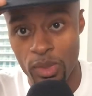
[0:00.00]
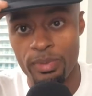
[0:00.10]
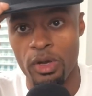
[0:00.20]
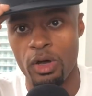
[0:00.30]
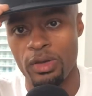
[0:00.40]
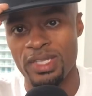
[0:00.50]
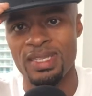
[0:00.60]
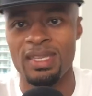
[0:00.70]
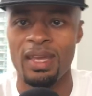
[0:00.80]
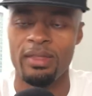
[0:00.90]
We put all this
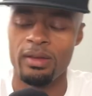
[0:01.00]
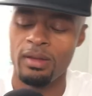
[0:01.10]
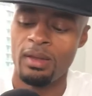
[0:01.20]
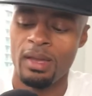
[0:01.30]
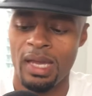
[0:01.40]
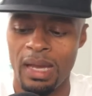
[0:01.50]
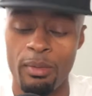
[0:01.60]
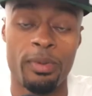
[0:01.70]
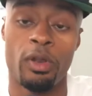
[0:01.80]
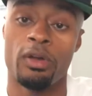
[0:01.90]
together I'm
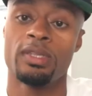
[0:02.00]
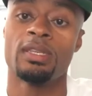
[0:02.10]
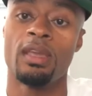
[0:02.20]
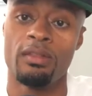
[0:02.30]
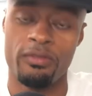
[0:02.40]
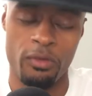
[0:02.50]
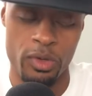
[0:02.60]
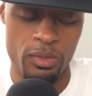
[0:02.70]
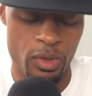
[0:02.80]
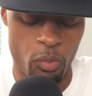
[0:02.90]
gonna put all this together for
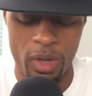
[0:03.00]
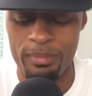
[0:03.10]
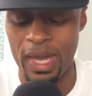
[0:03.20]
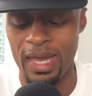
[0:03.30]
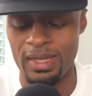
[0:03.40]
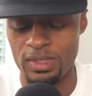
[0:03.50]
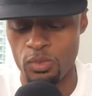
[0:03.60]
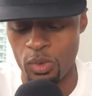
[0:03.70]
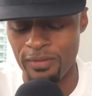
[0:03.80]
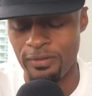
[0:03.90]
you into one package,
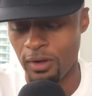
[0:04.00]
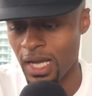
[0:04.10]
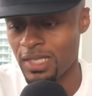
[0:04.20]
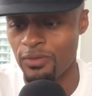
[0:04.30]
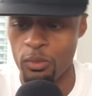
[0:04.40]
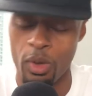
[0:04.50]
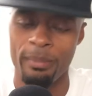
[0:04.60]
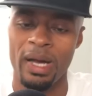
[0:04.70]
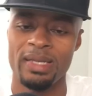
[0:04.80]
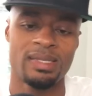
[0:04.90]
one philosophy, one
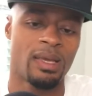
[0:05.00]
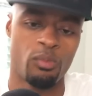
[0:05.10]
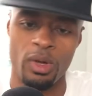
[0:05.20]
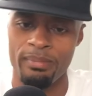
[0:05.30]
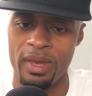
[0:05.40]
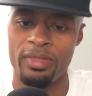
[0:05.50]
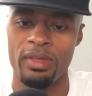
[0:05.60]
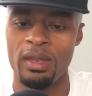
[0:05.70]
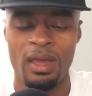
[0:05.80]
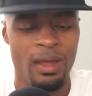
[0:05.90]
mindset, one method.